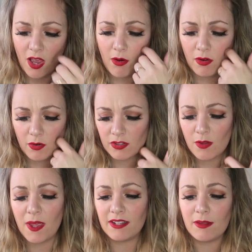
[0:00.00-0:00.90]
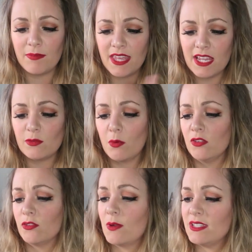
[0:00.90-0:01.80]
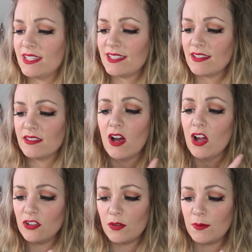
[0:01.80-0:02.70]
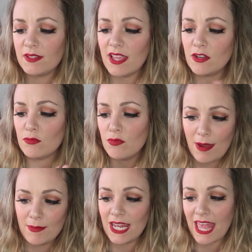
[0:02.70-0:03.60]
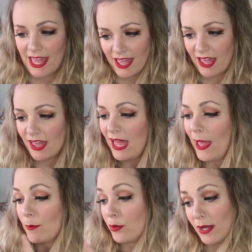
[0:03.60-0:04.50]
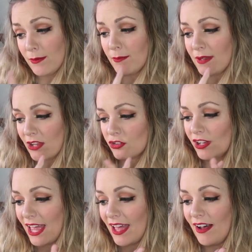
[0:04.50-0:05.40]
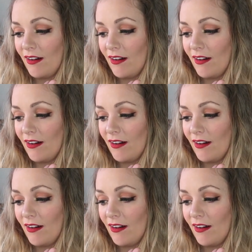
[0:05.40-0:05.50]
So I also picked up these ones, which it says 100% Remy hair, premium natural hair